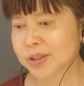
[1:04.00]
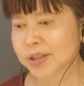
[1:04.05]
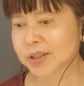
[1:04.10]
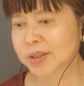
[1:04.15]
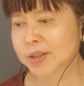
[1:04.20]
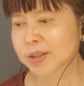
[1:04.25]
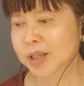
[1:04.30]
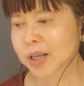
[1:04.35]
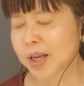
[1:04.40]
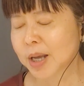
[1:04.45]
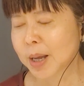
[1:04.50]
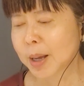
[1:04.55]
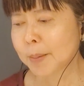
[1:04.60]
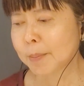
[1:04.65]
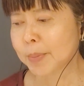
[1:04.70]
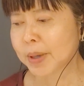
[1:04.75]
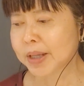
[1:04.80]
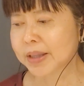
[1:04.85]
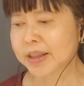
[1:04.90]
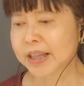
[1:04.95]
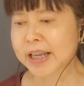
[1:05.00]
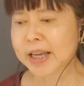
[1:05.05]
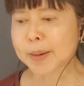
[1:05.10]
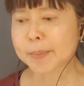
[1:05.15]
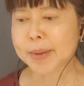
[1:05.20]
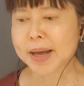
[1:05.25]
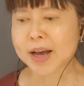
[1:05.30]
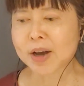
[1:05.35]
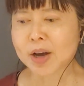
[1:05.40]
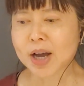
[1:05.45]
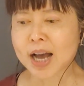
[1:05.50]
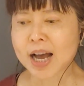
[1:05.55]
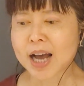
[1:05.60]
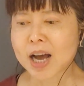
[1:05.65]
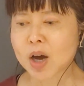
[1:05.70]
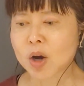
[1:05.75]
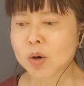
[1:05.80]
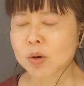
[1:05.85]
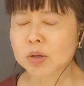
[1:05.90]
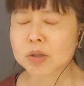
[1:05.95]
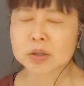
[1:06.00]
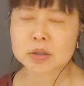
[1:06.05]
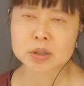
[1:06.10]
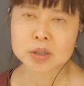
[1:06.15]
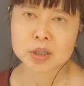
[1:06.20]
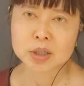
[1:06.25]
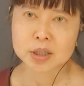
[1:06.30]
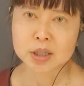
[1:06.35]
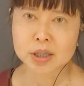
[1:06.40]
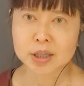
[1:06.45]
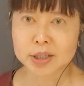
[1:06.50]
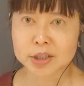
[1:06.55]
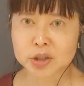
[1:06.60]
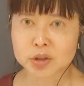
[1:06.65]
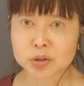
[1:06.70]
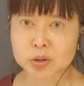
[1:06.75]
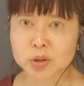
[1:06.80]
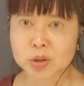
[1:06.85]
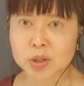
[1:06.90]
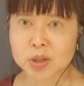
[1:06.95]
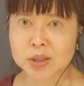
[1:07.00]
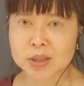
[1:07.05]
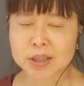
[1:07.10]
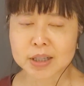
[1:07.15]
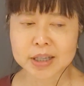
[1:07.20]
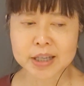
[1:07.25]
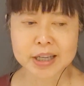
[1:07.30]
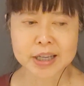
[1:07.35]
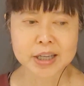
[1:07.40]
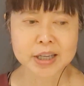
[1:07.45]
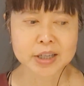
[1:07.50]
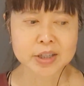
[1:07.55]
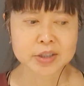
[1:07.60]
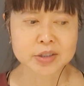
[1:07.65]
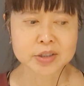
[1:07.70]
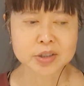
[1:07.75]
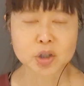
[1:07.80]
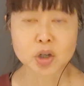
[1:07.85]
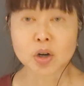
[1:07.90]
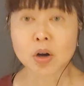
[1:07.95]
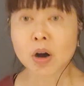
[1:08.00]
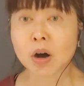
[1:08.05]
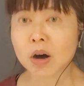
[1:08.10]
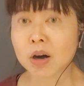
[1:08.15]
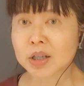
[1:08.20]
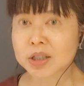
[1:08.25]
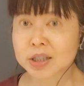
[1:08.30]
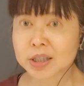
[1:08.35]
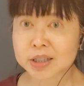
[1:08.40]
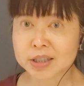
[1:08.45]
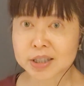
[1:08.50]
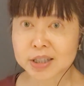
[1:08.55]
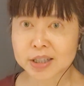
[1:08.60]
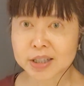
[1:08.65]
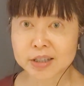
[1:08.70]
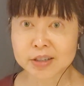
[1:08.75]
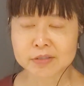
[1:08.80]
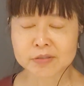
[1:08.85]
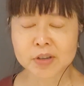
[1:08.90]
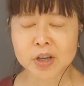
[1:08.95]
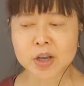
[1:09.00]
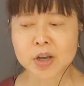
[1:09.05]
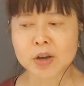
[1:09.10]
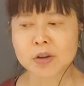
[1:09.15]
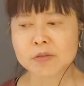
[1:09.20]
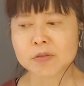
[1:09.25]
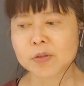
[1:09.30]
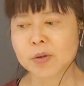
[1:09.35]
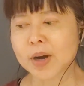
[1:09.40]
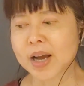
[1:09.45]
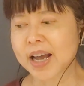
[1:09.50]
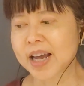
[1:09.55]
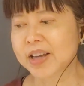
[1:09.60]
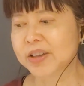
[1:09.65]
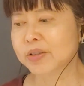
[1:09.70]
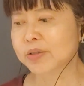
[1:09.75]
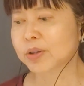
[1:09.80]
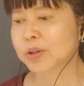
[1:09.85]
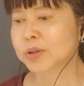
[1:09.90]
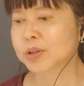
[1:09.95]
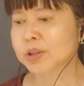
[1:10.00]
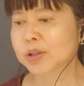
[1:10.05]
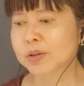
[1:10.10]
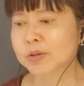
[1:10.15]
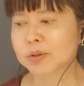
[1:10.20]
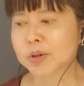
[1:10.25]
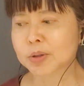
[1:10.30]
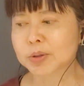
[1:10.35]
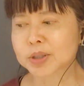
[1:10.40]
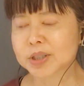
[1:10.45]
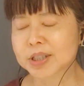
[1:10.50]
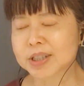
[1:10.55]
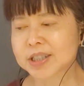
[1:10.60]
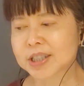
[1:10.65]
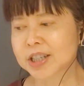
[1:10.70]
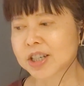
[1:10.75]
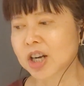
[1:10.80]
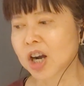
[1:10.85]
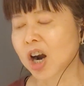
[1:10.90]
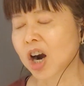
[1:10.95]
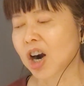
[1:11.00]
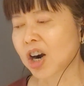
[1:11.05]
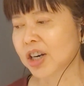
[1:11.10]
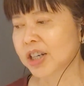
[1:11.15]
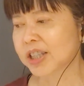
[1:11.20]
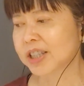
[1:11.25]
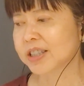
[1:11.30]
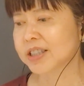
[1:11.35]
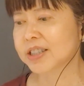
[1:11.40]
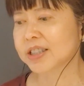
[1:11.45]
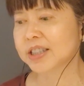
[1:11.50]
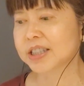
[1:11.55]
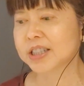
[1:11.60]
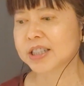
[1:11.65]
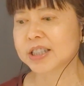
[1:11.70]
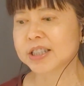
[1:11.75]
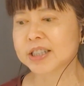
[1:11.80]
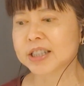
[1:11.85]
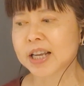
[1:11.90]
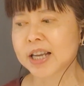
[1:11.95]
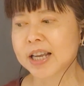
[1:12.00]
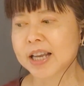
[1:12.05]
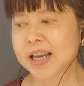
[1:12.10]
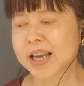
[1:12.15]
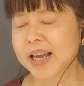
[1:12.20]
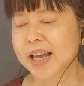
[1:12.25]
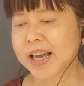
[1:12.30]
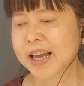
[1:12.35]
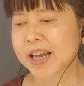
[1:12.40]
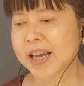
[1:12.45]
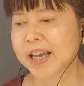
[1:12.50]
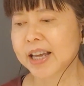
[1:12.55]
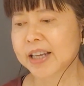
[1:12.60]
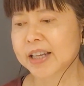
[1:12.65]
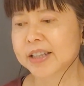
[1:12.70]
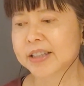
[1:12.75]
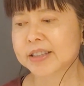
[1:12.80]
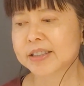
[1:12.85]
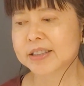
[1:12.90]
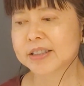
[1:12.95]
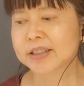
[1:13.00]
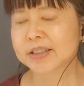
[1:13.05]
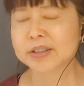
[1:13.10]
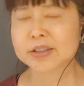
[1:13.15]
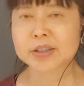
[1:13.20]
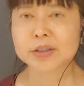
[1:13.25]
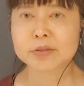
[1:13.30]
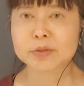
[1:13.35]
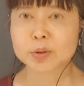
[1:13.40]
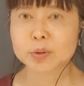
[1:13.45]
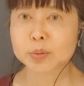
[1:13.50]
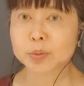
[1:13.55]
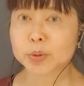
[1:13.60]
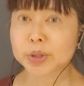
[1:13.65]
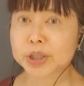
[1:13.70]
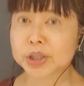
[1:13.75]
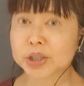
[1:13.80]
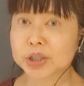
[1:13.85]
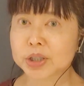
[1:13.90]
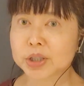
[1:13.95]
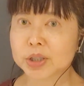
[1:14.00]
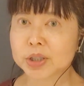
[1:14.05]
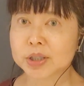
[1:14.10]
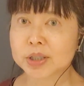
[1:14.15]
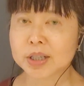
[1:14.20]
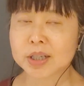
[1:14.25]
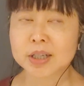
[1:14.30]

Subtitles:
this big thing about how cholesterol is causative for atherosclerosis and heart disease. And therefore, we should